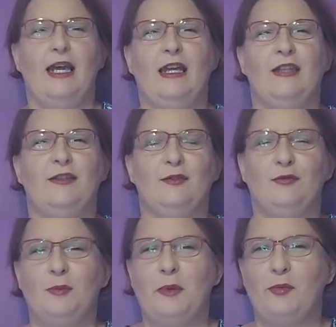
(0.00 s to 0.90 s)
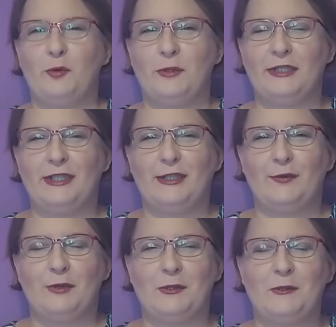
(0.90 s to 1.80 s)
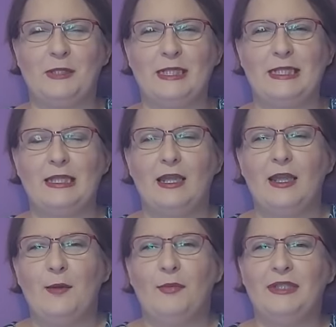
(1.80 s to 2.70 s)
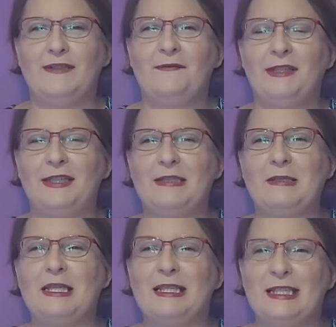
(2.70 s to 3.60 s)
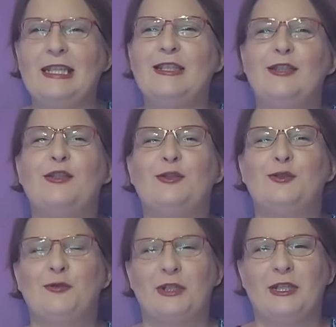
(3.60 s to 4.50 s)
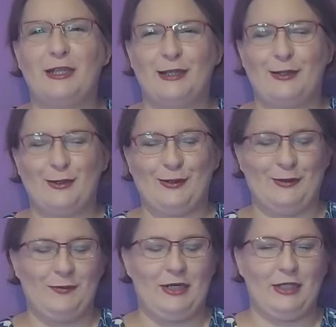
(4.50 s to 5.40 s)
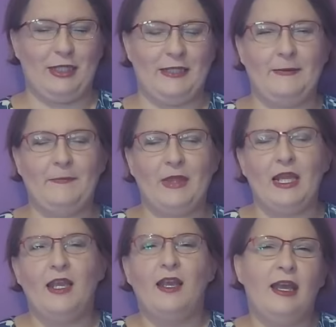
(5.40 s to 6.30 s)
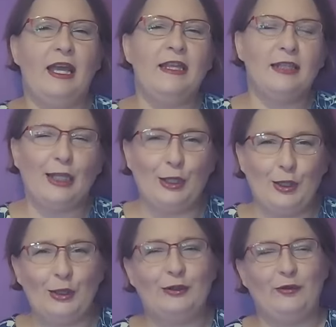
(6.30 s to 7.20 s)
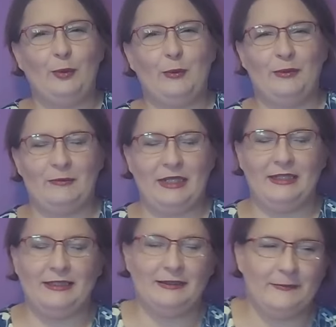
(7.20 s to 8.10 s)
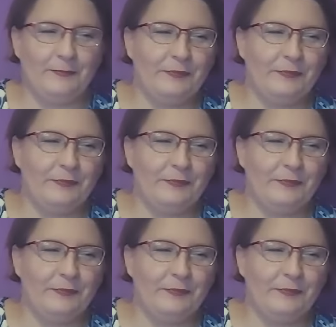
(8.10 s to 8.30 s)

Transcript: I don't remember what year it was released, but I think it's at least 3 years on the market, and a lot of people made it.